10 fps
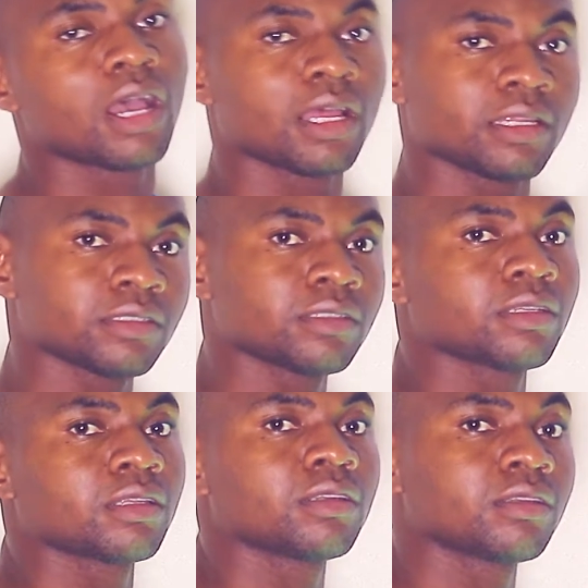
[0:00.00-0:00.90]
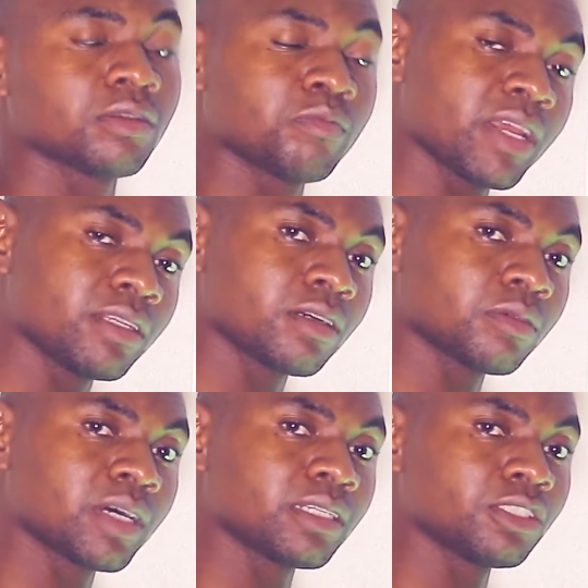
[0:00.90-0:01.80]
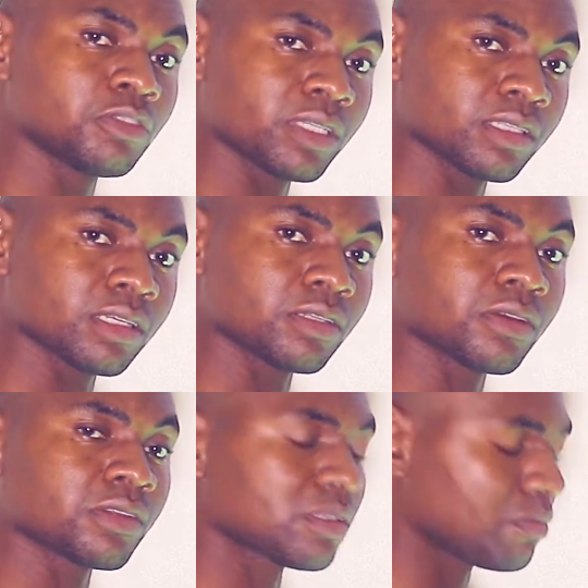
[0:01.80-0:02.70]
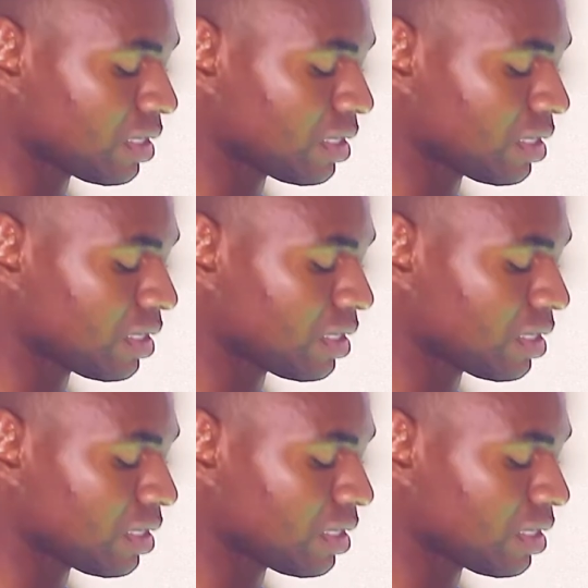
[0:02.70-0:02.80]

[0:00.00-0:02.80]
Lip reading: and the medical management and nursing